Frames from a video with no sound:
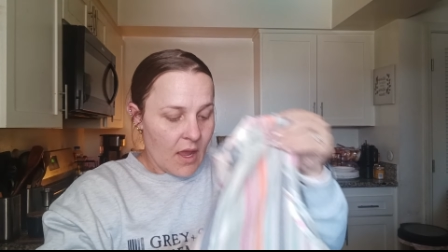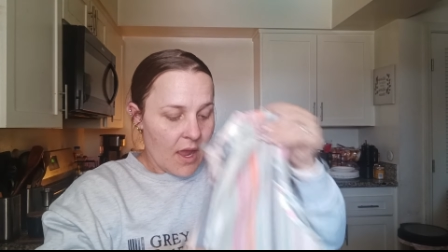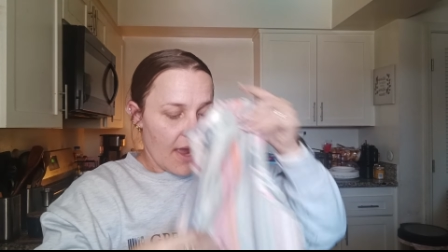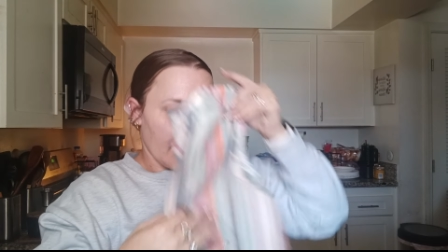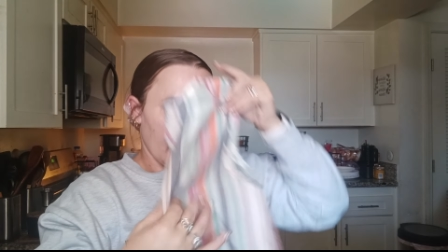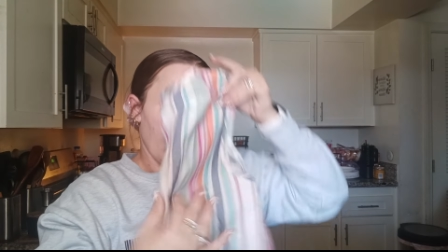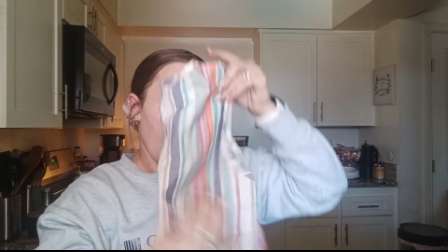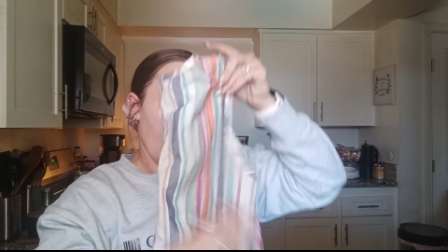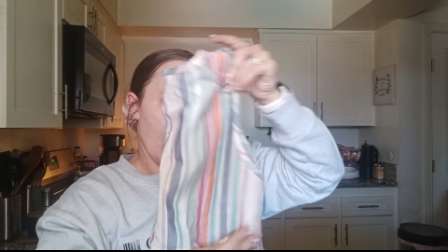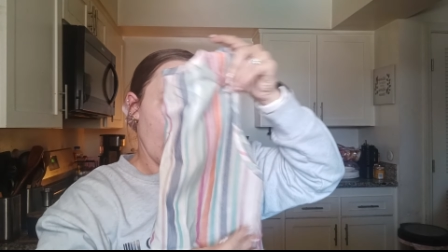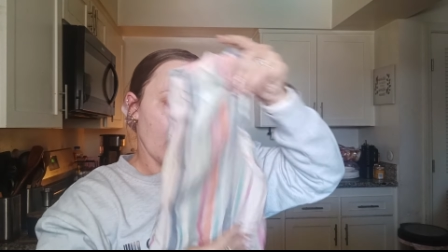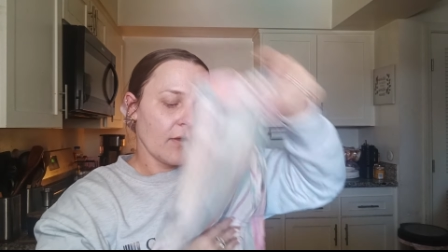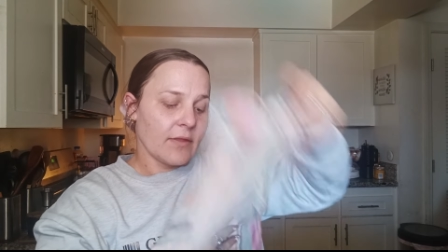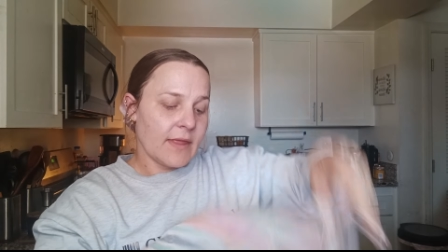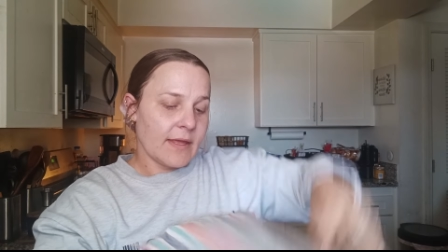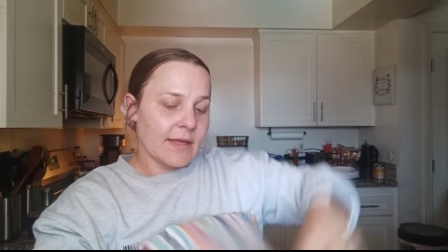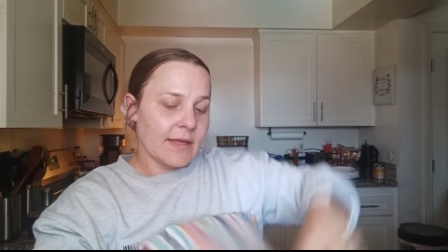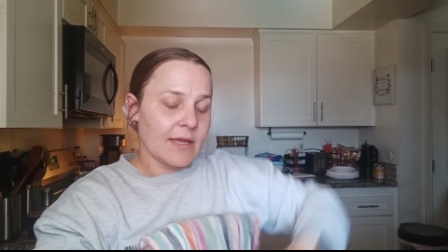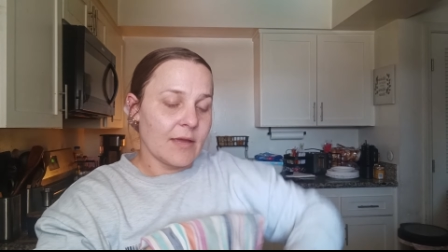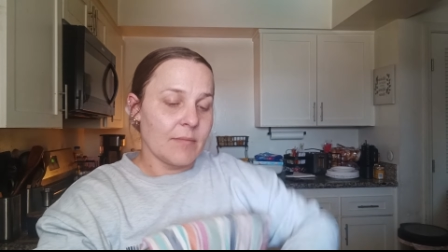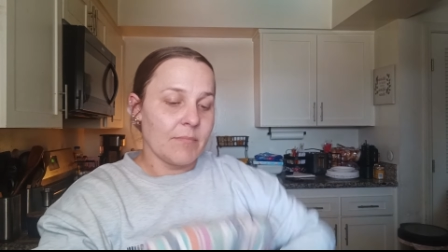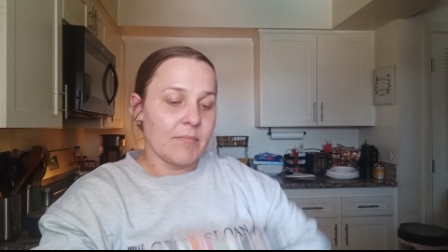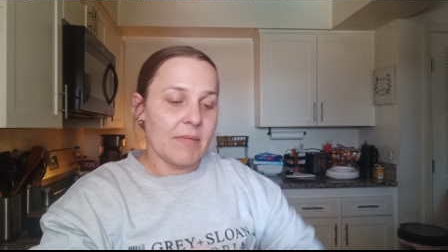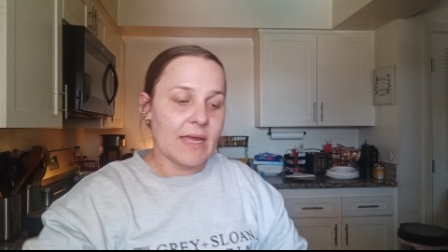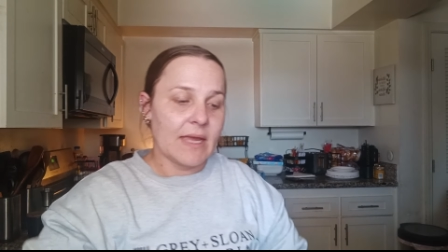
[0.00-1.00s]
And how they
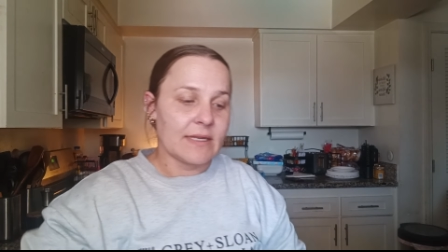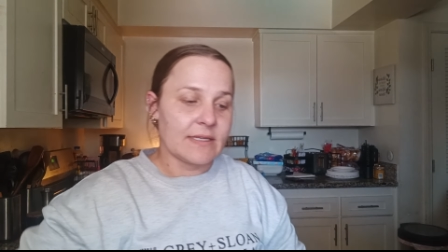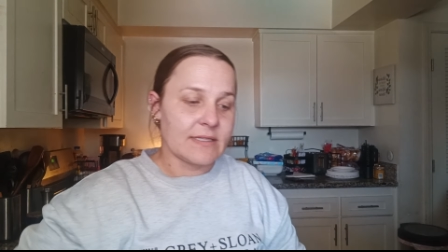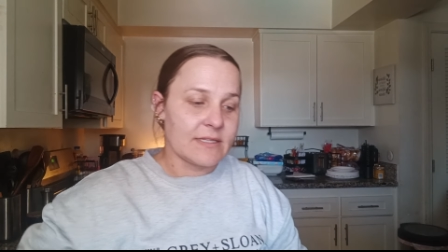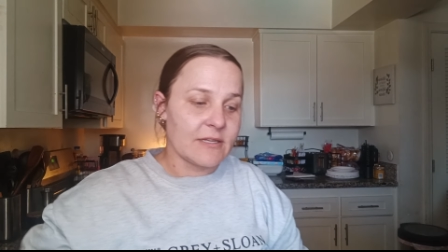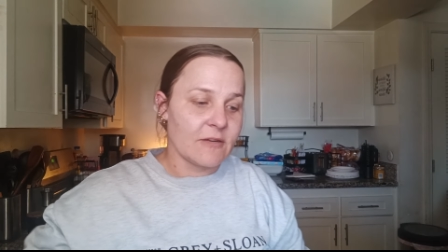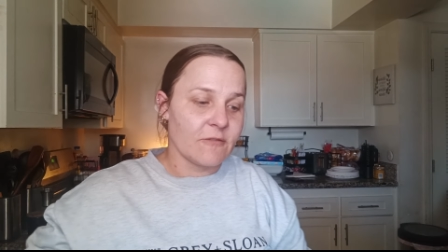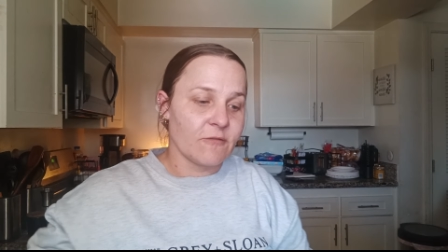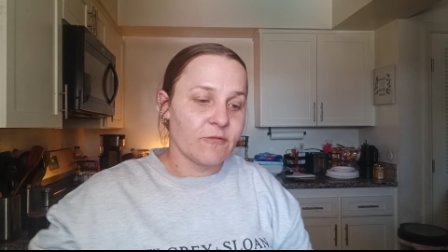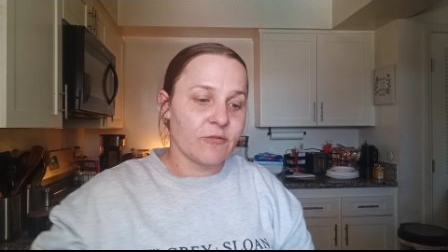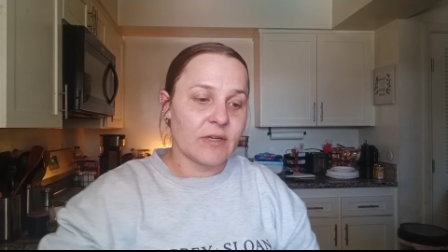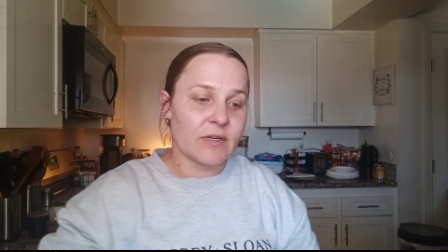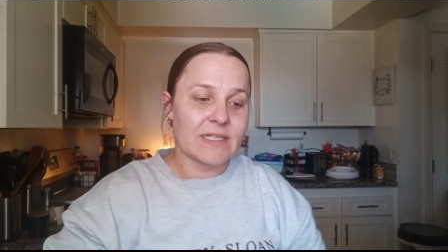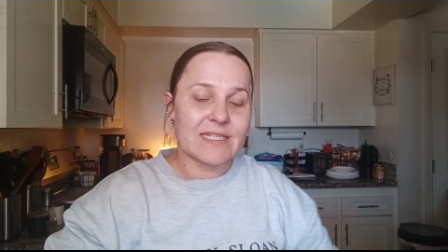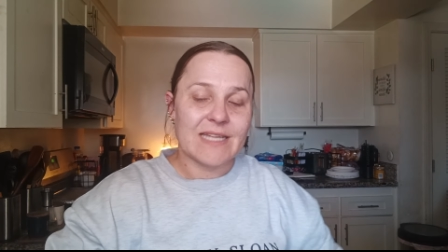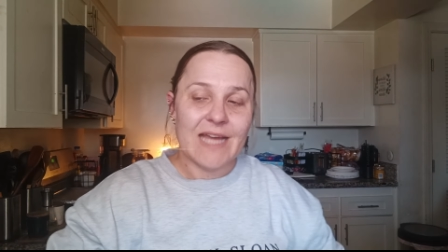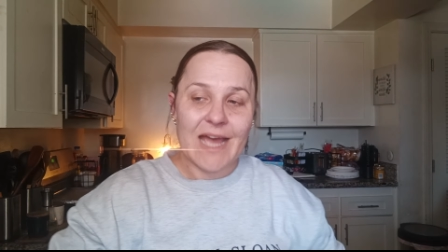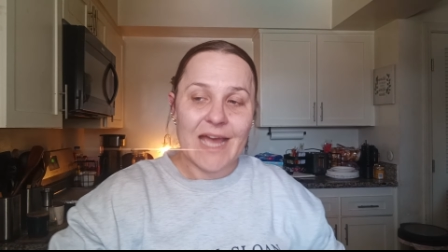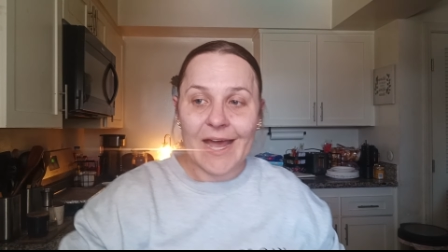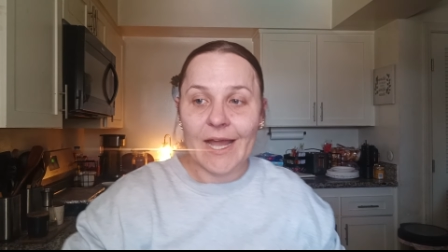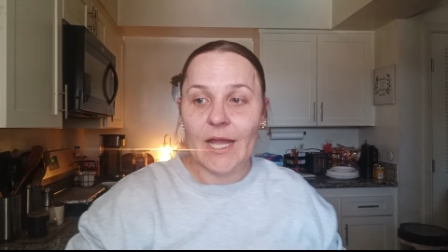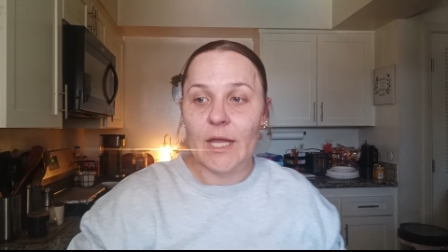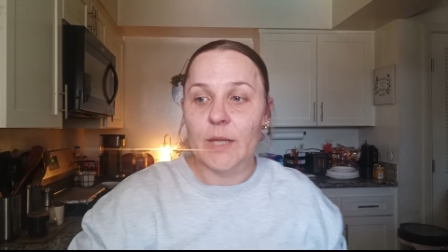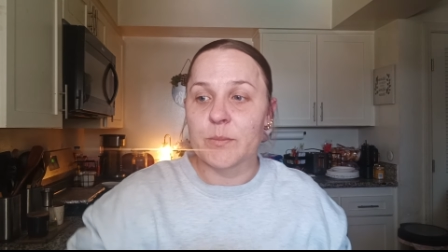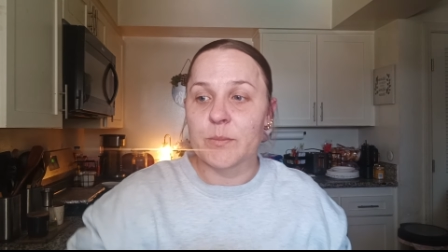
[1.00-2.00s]
can make different
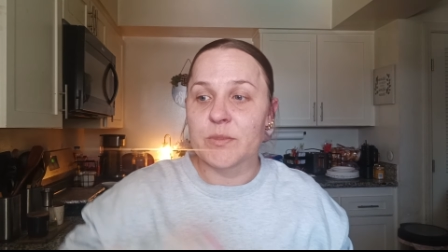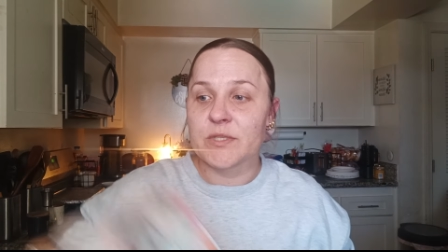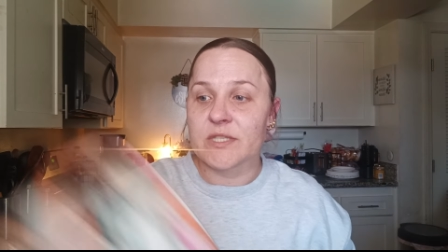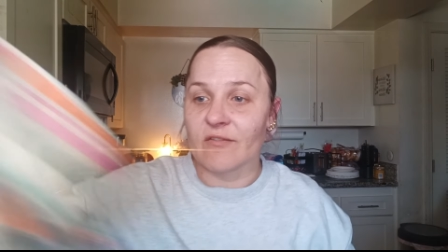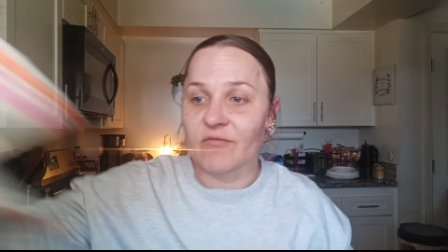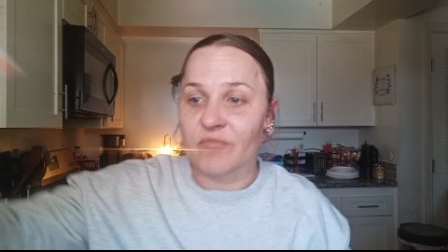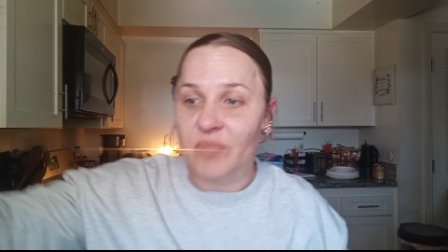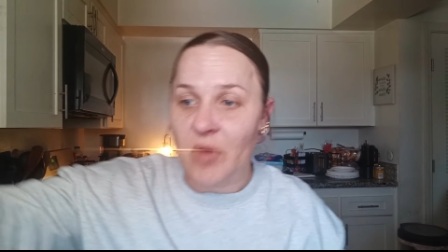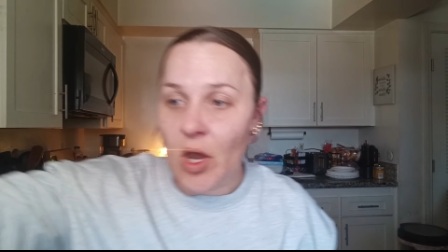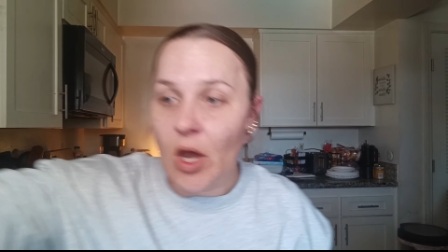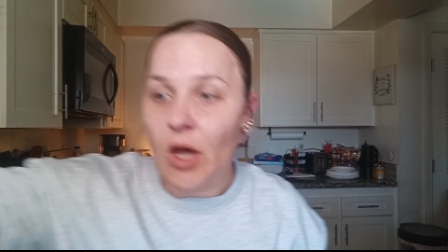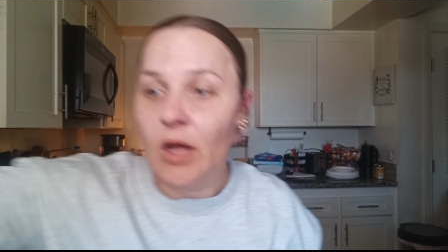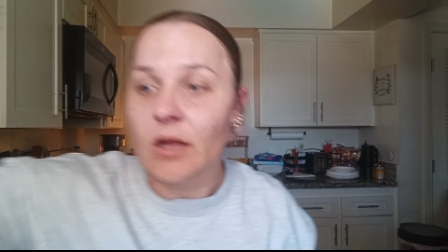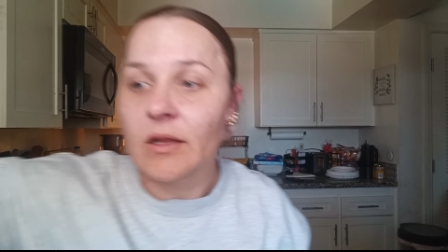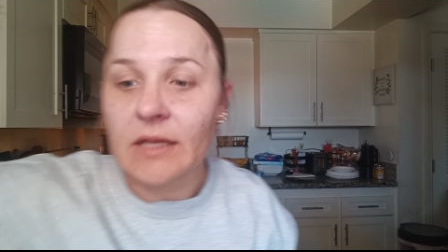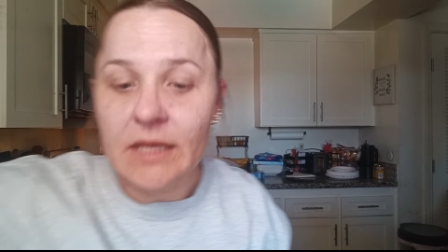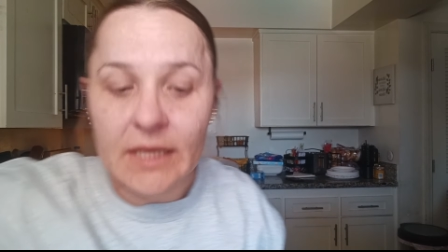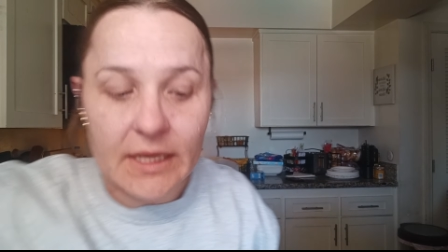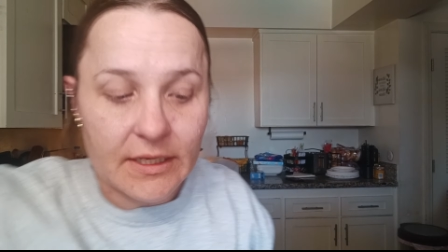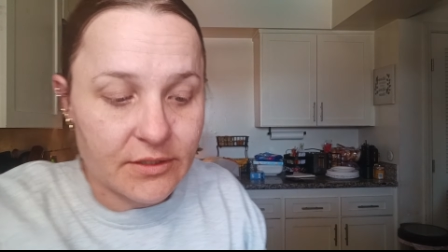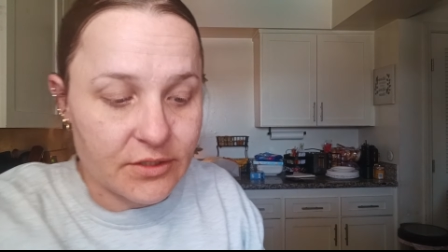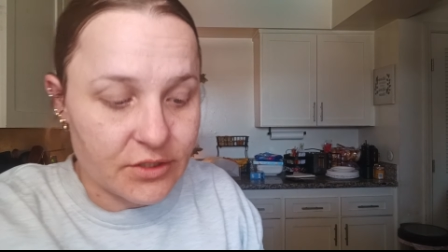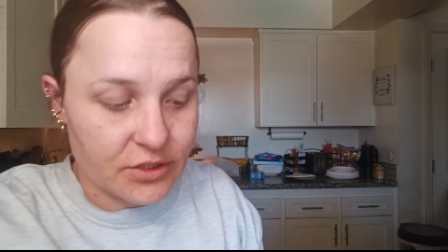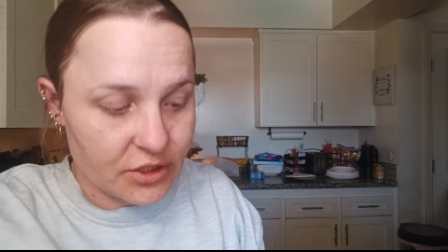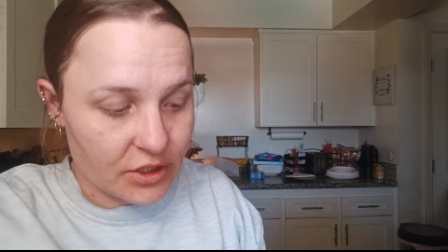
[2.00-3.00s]
types of
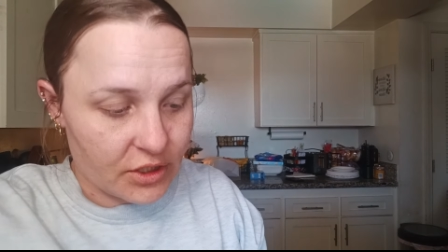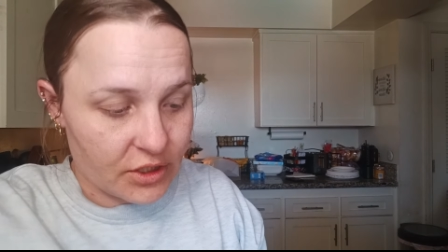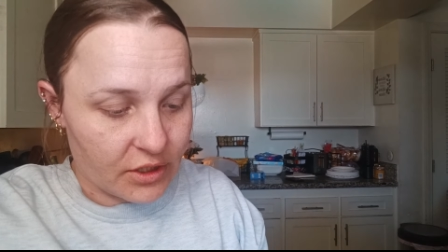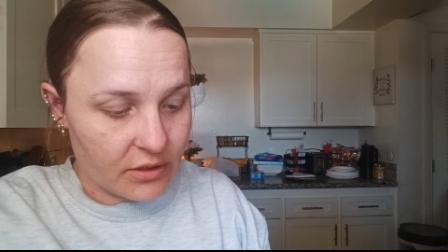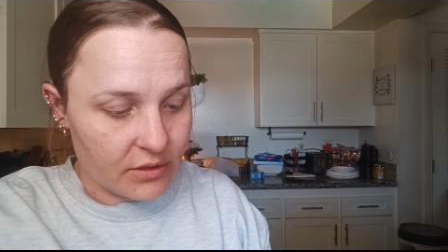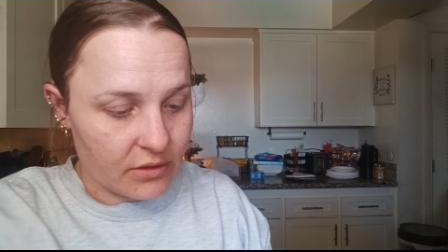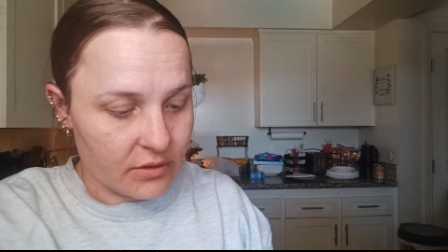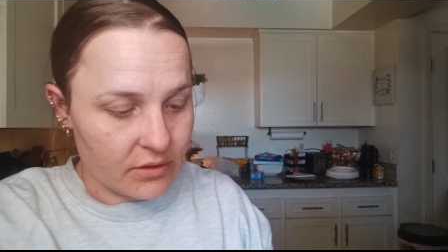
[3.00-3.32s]
polyester.